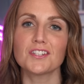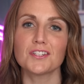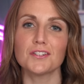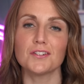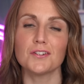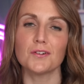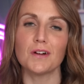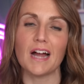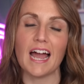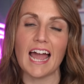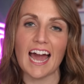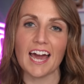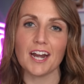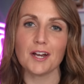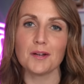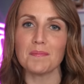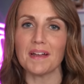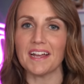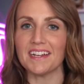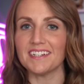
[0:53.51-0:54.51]
to
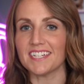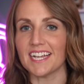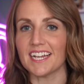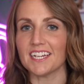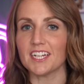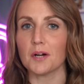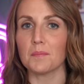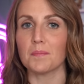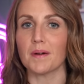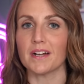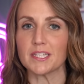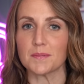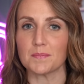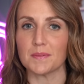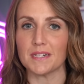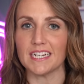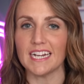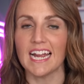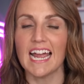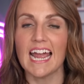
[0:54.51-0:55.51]
Adam and Danielle
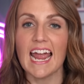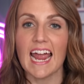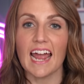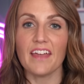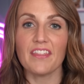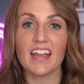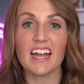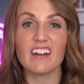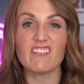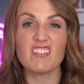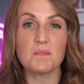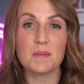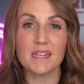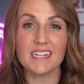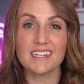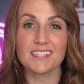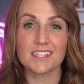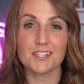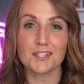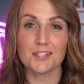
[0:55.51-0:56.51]
Busby, and they have a
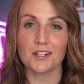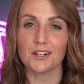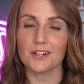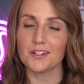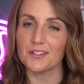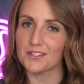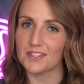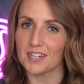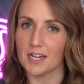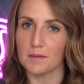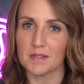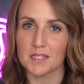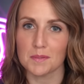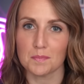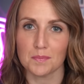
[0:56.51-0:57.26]
big sister whose name is